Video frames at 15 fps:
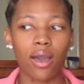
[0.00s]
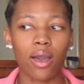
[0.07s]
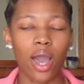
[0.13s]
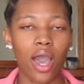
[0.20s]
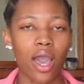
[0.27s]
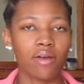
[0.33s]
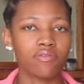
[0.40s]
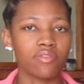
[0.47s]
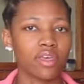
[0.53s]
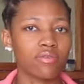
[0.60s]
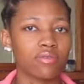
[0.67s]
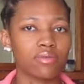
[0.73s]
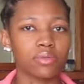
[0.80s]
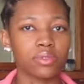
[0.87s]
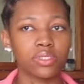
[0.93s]
I've never
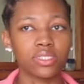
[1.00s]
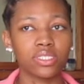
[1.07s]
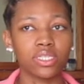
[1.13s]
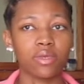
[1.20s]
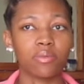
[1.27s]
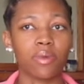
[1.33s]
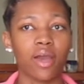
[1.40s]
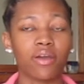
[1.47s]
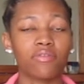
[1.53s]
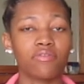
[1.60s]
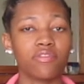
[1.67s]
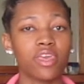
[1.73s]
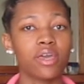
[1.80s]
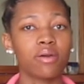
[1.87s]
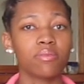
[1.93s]
really seen my
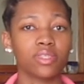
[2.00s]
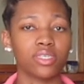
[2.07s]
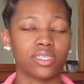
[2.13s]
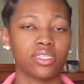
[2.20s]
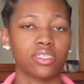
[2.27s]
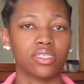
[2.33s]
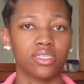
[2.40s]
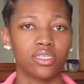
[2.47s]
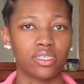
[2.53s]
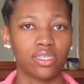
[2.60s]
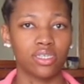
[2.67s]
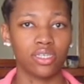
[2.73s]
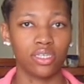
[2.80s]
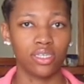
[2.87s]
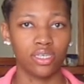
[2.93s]
family
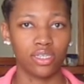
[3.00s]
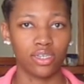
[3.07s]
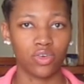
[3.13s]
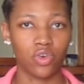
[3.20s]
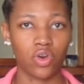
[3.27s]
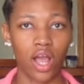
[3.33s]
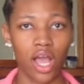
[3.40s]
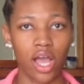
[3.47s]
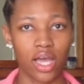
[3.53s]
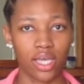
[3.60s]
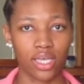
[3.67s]
cry.